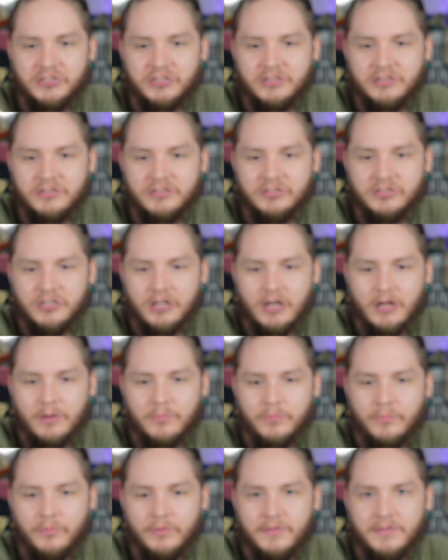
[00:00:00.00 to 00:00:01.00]
a good job
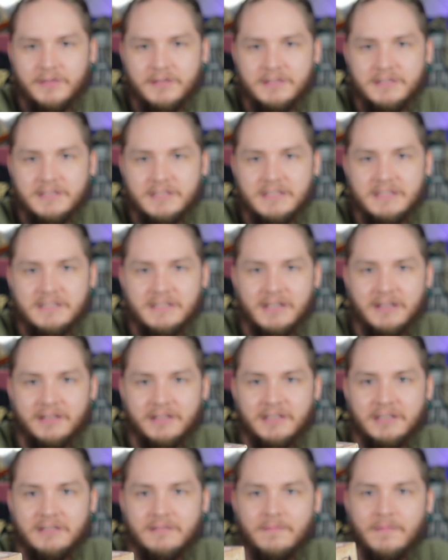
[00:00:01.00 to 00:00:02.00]
with the
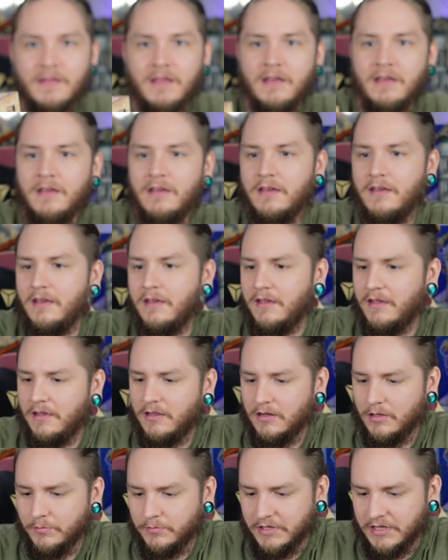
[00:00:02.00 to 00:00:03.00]
detailing,
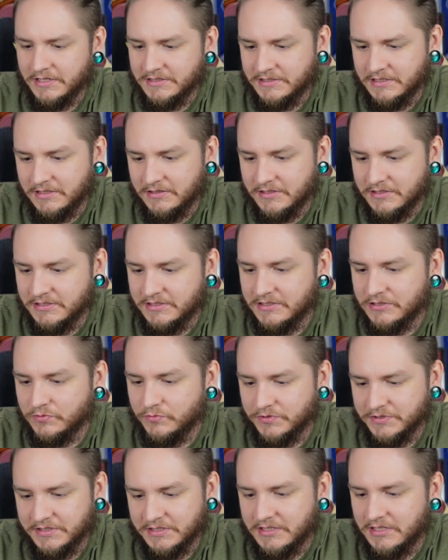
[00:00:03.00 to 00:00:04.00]
and I'm guessing this is
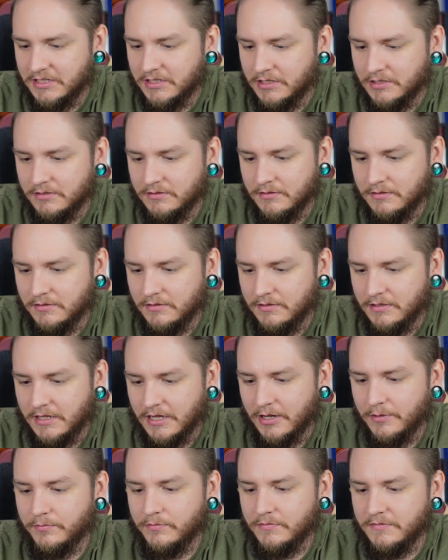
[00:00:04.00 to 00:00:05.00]
once again,
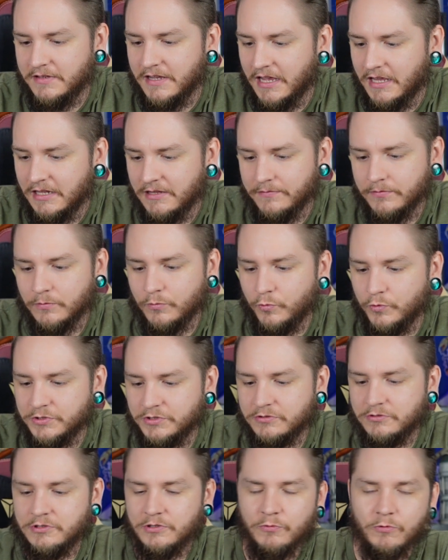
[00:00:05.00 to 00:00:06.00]
yeah, Danny from
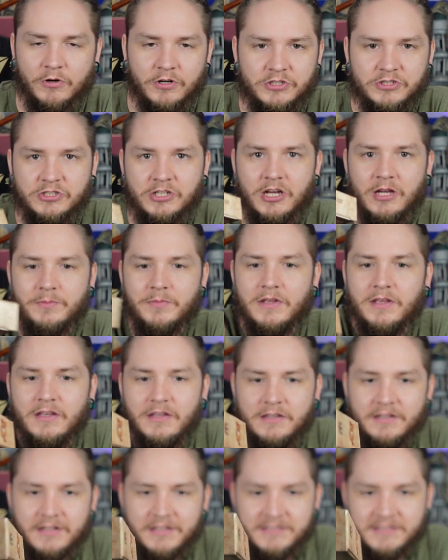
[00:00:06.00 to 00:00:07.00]
Wizardry Workshop
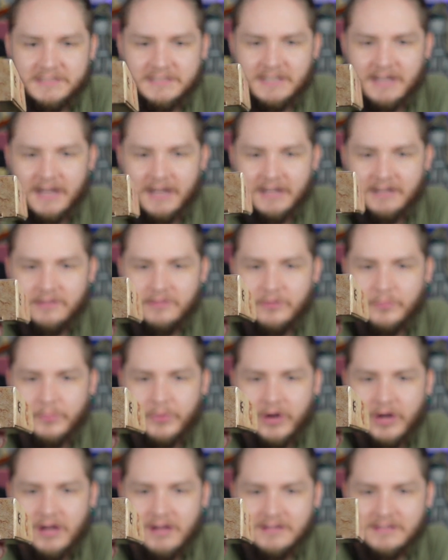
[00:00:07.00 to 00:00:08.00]
designed the
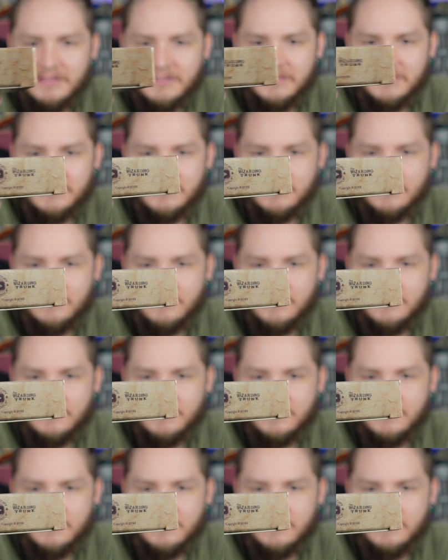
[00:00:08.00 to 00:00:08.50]
box.